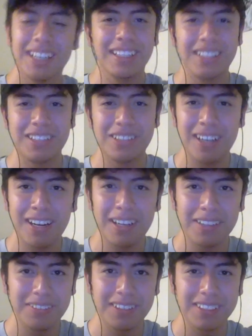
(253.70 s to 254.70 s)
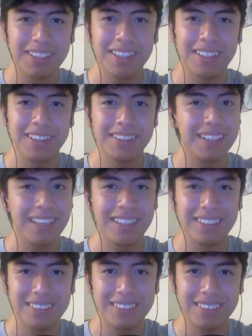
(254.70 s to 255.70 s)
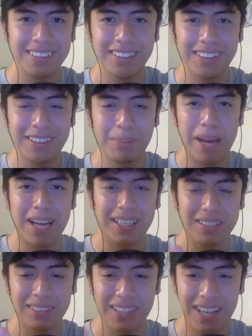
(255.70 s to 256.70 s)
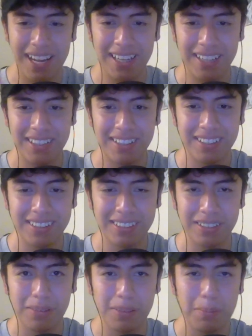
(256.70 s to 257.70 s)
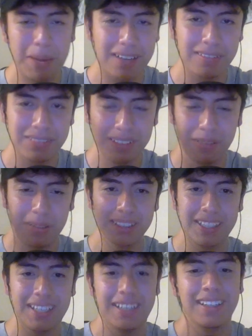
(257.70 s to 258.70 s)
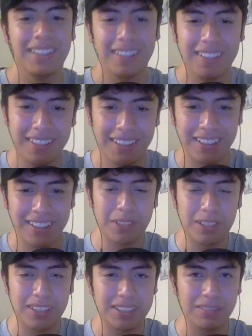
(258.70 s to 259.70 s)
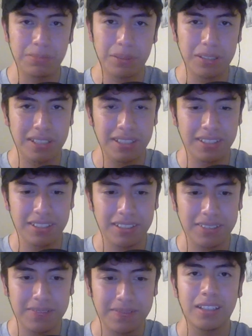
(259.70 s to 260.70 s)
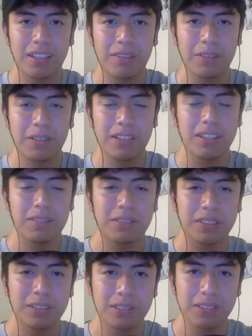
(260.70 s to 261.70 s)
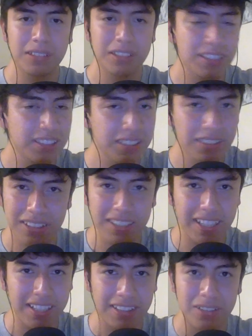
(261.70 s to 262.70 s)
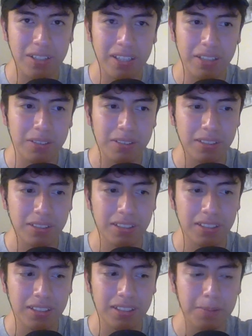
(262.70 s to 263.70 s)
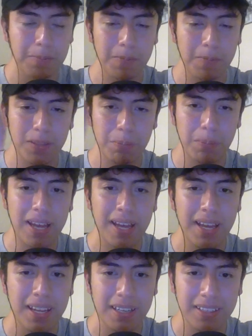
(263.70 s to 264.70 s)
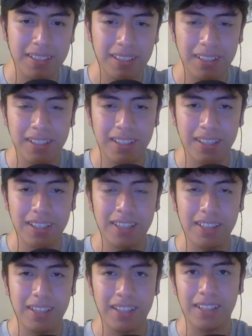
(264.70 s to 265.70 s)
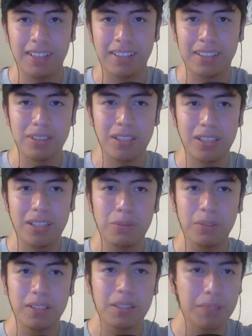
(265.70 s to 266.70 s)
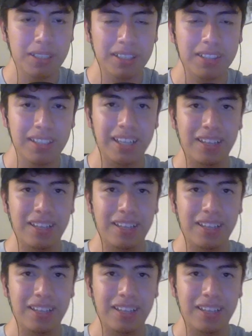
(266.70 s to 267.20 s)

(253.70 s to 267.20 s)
and draw fucking, I don't know, the back of your hand or the back of somebody's head or self portrait. If you want a different tool, you're just used to like drawing with your a pen, and draw with a marker, like a